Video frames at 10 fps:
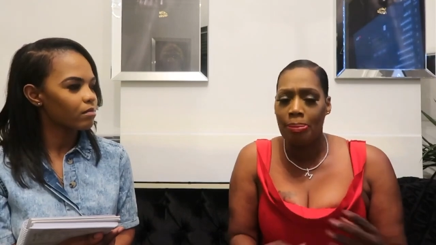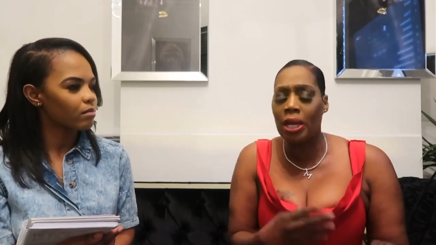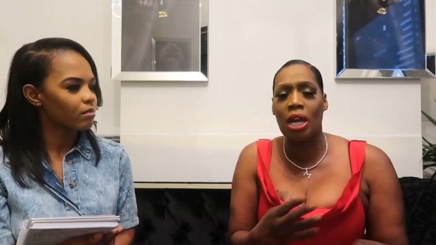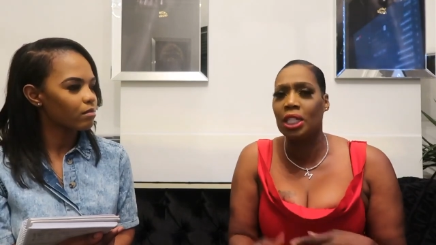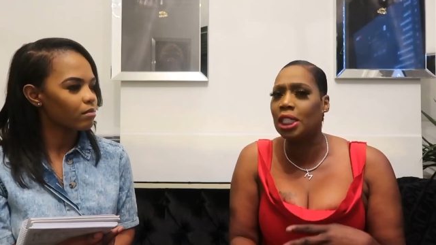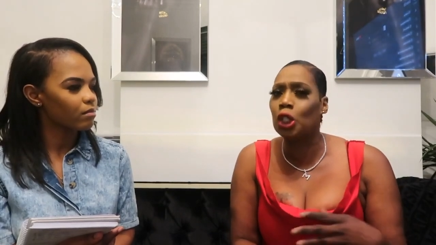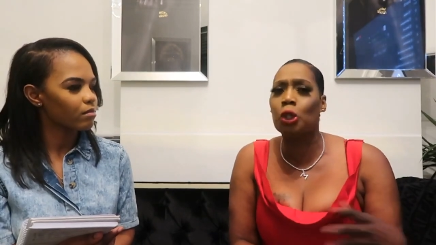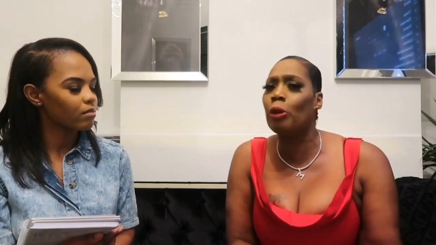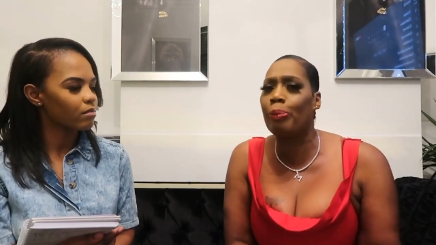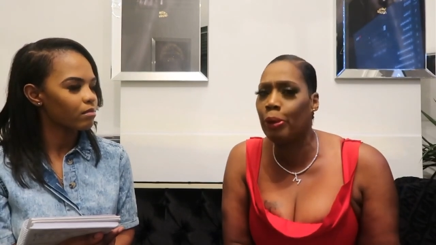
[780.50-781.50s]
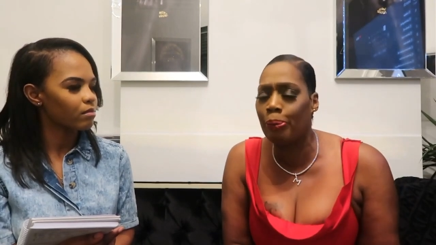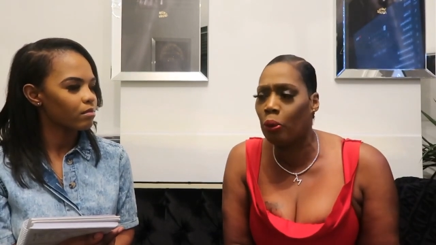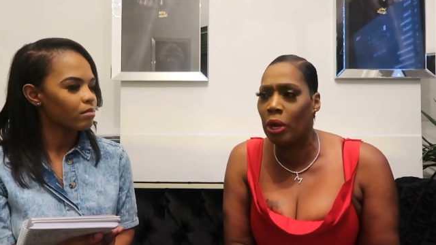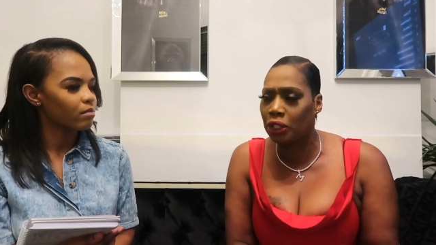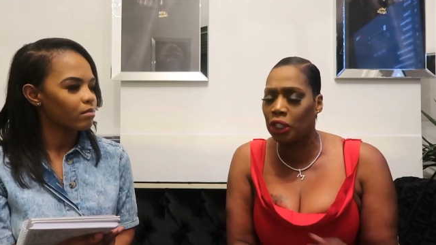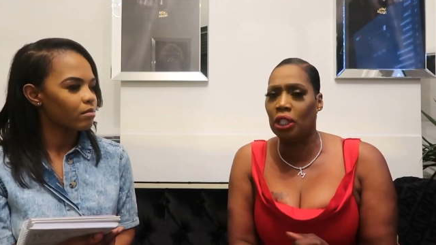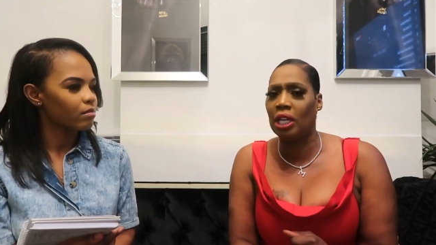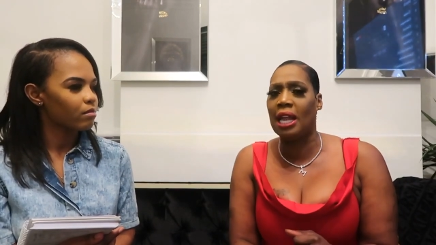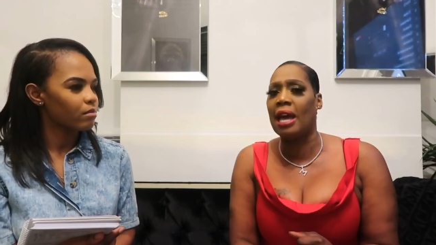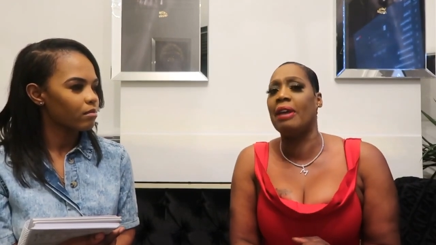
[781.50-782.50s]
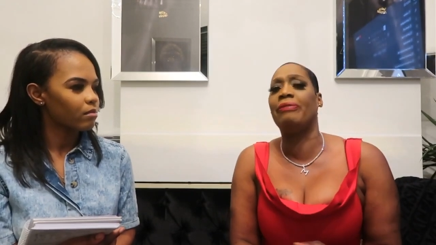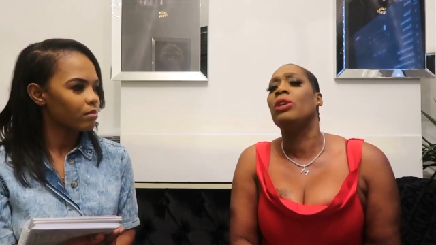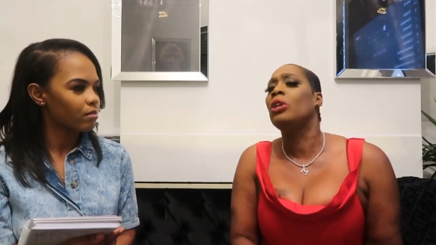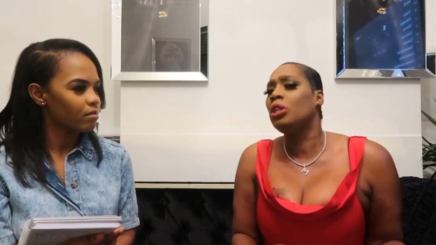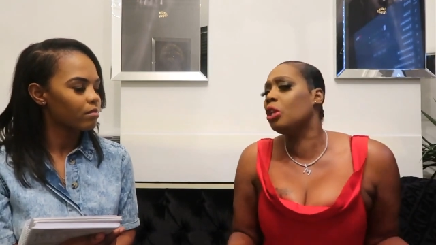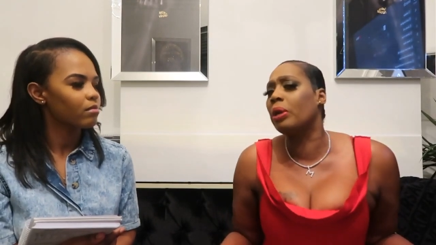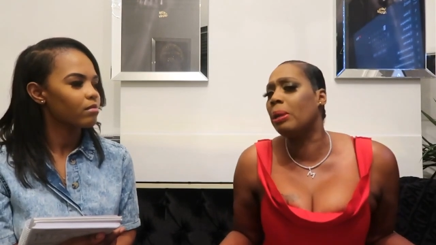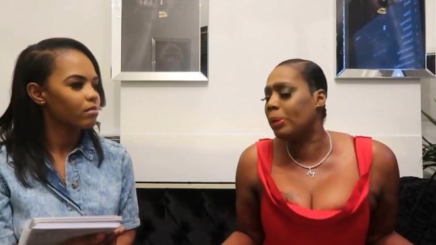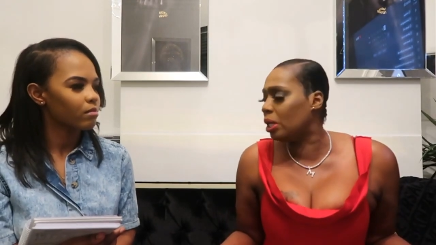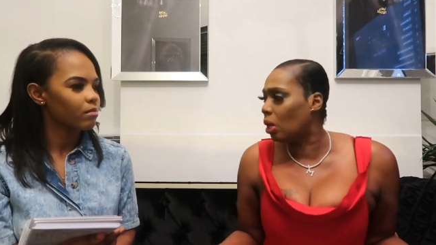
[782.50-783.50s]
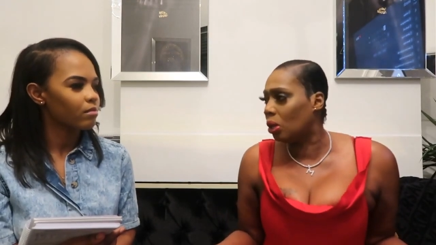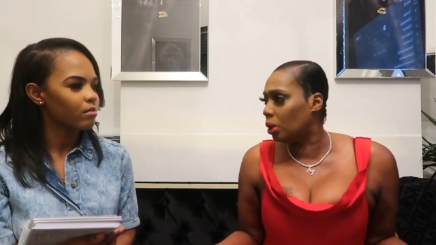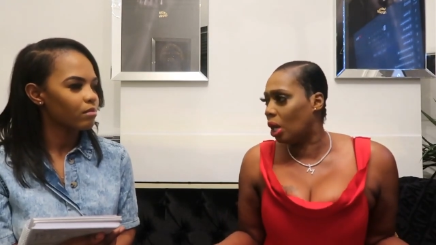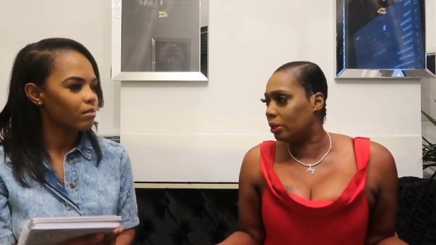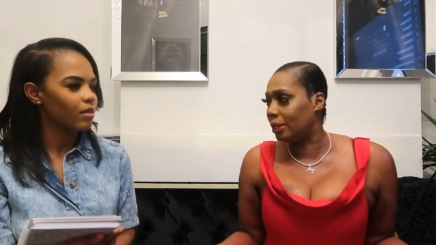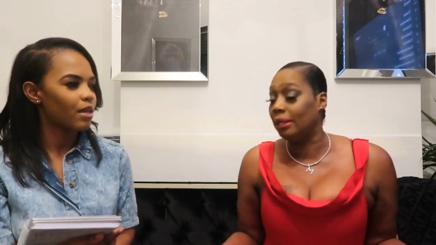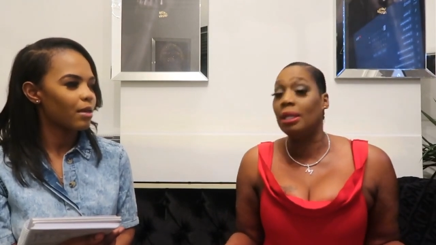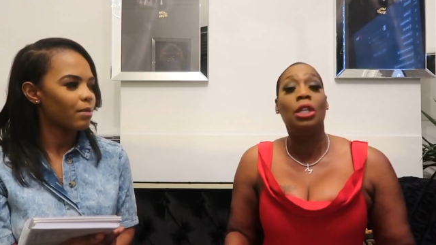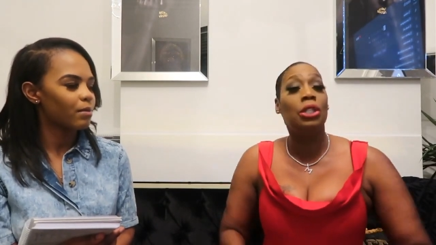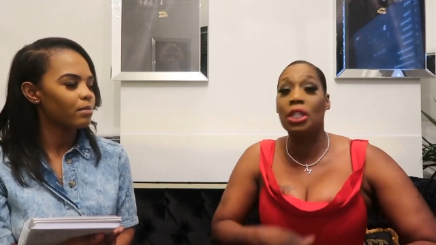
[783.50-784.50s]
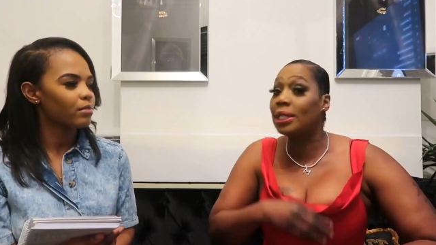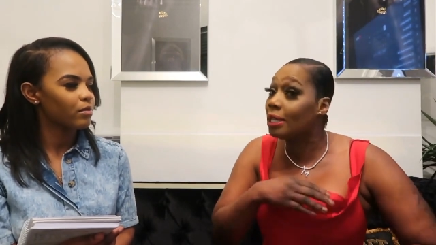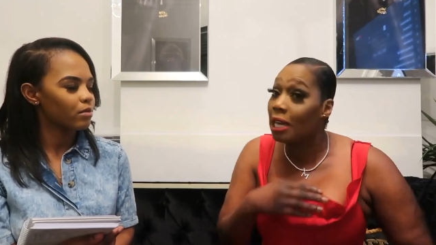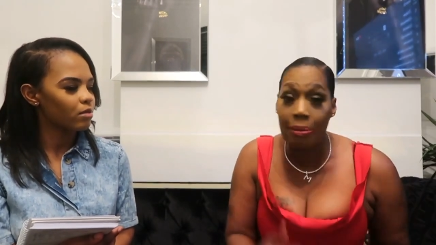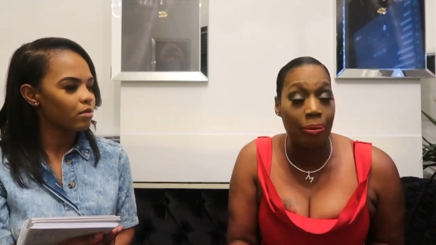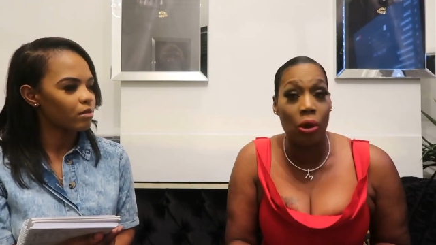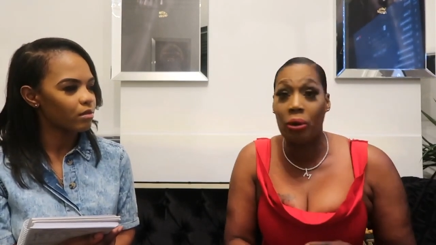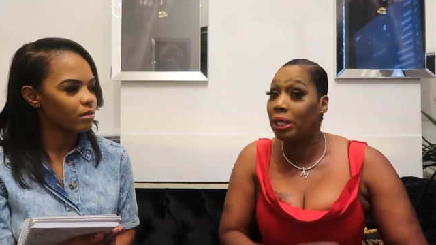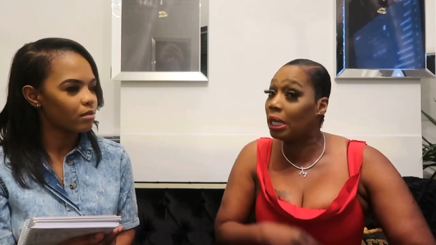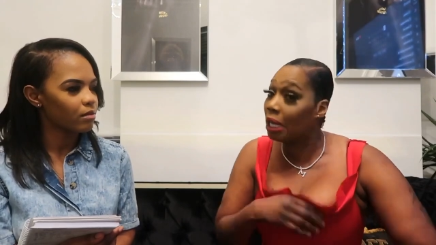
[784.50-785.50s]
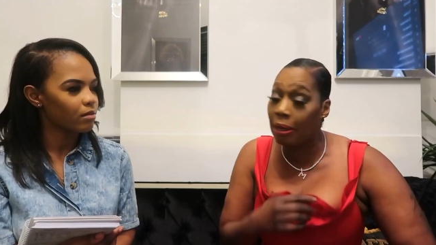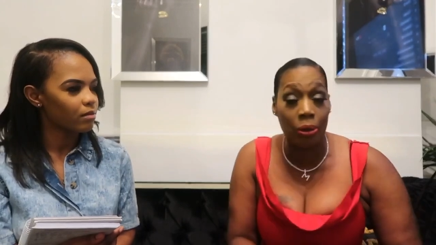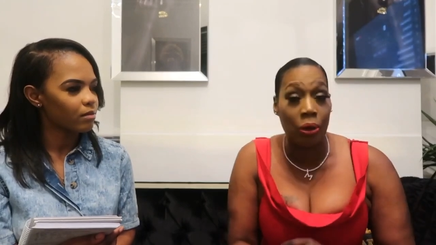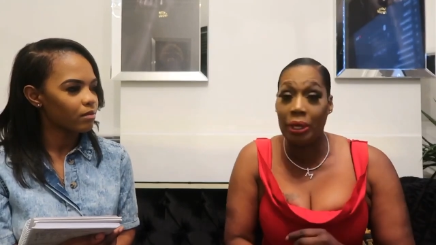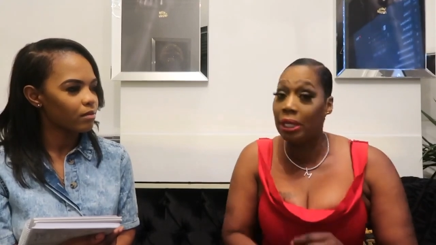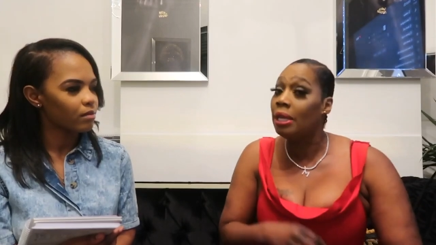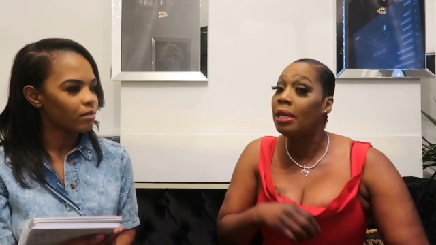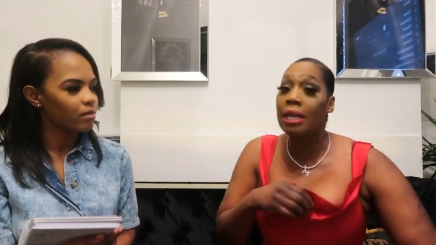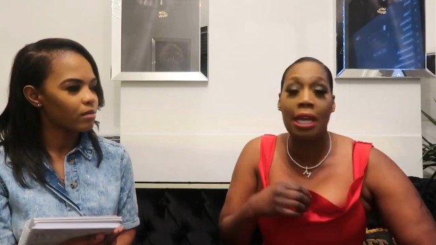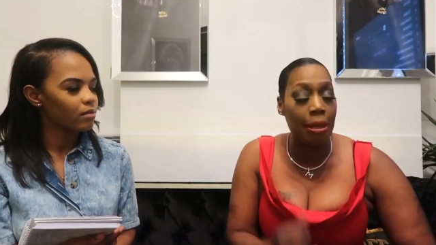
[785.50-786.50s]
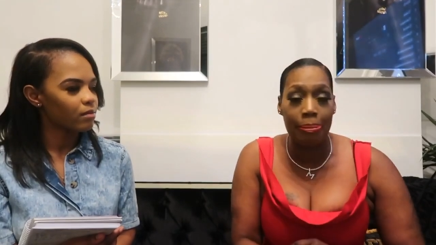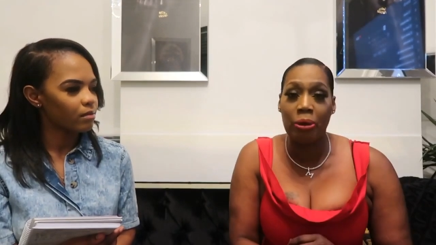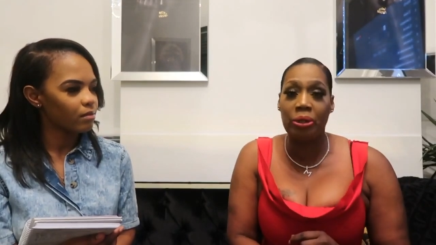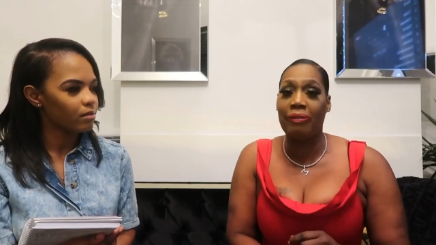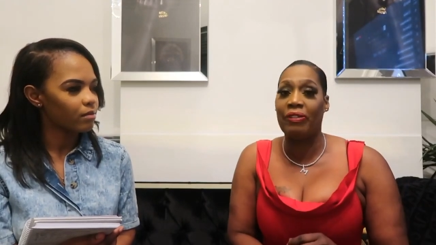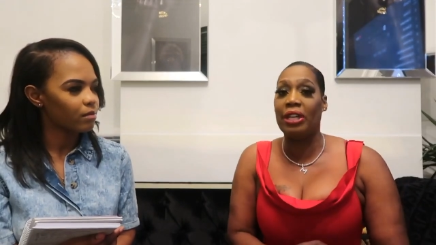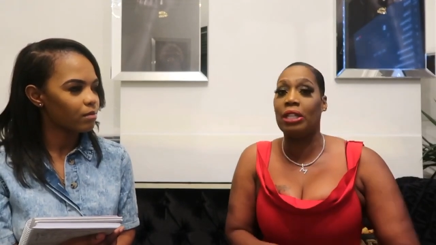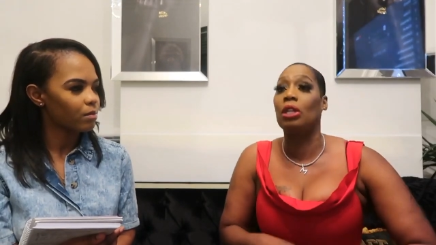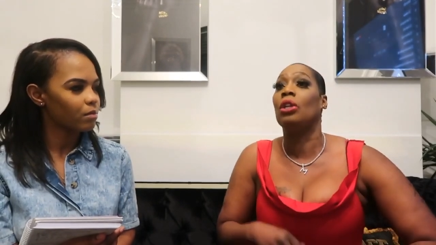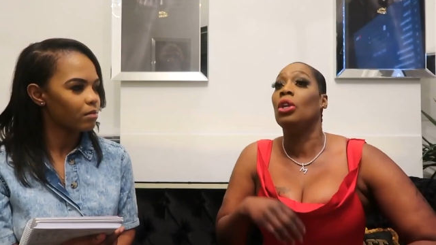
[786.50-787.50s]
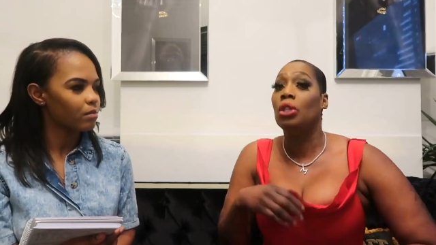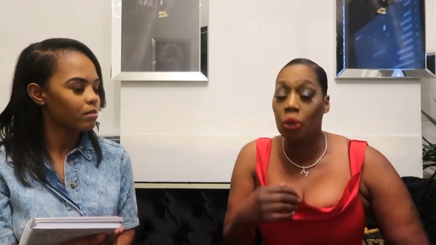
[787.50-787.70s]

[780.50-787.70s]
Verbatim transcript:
Speaker 1: because three people watching your life you're going to be downhearted. Yeah. Just keep going, keep going, keep motivated.